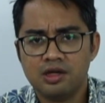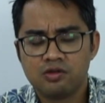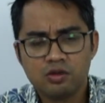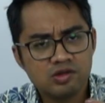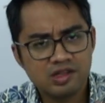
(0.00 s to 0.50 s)

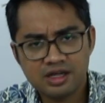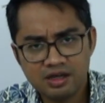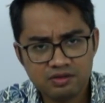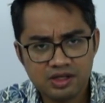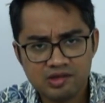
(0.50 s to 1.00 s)
So those are the
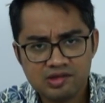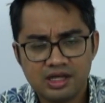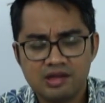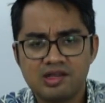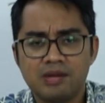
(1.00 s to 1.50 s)
kind of things
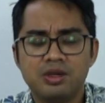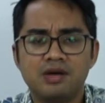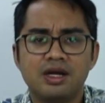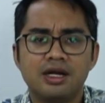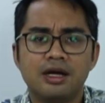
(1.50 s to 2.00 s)
that is
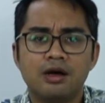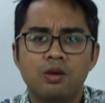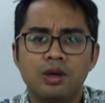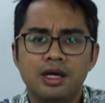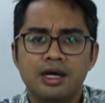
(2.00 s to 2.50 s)
happening right now.